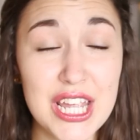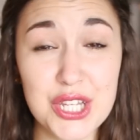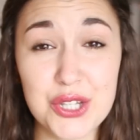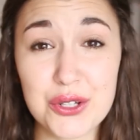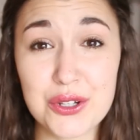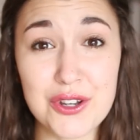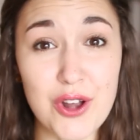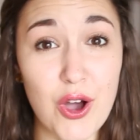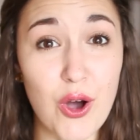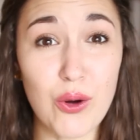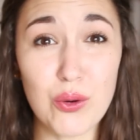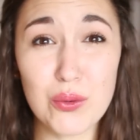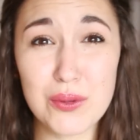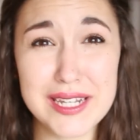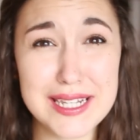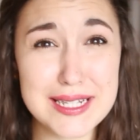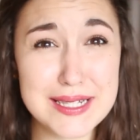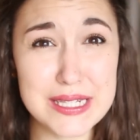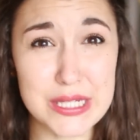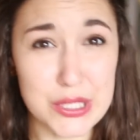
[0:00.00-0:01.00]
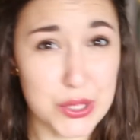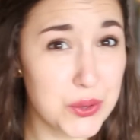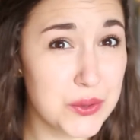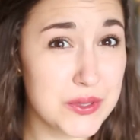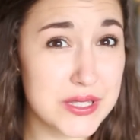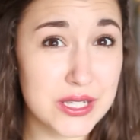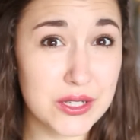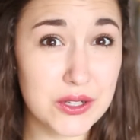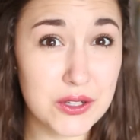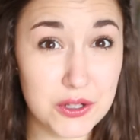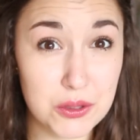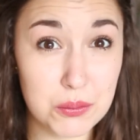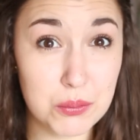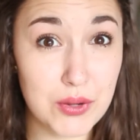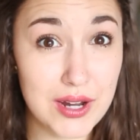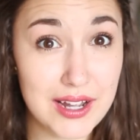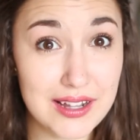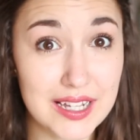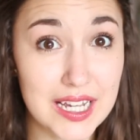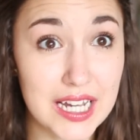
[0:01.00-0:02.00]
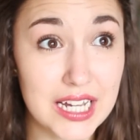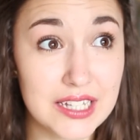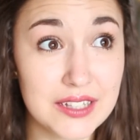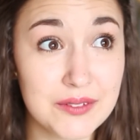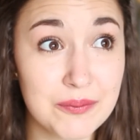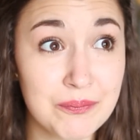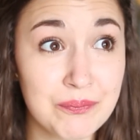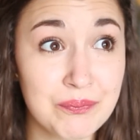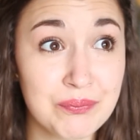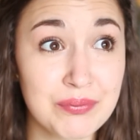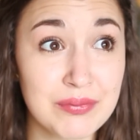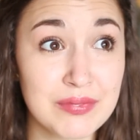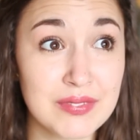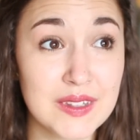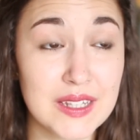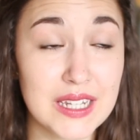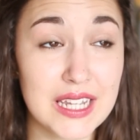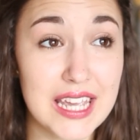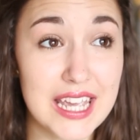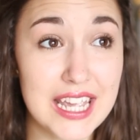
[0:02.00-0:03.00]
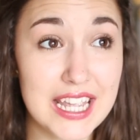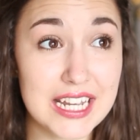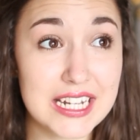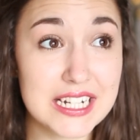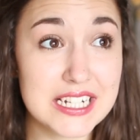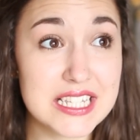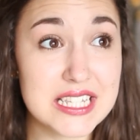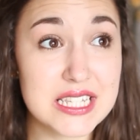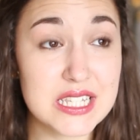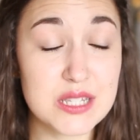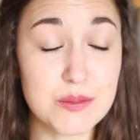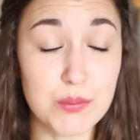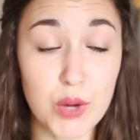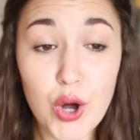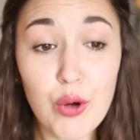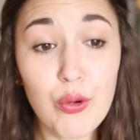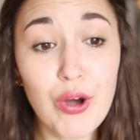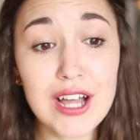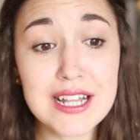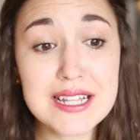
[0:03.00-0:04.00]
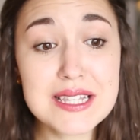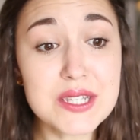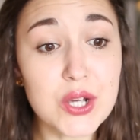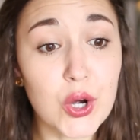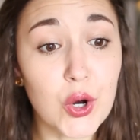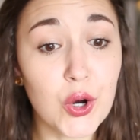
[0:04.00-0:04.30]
you can always use a good umbrella. And small ones